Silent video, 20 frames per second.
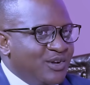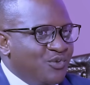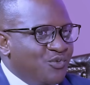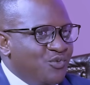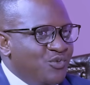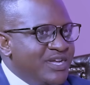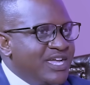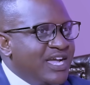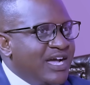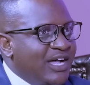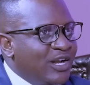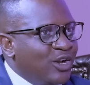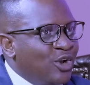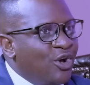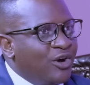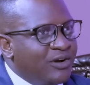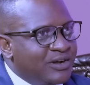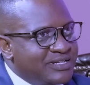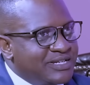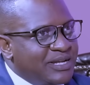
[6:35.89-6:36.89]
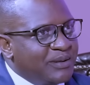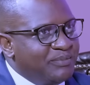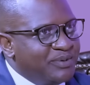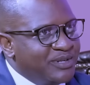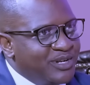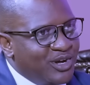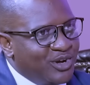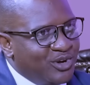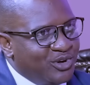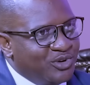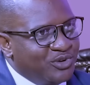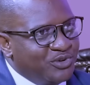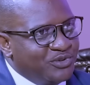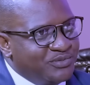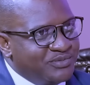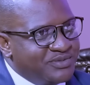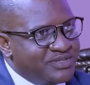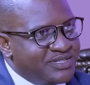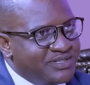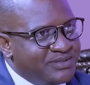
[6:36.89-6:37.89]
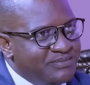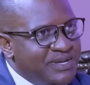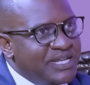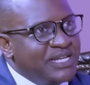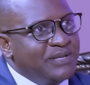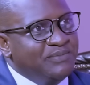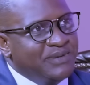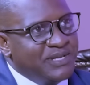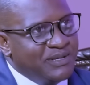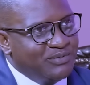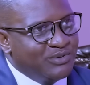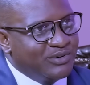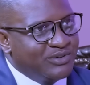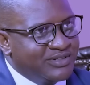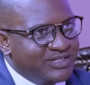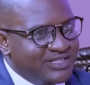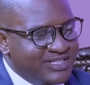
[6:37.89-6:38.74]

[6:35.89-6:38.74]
We are locked up in our homes, many people.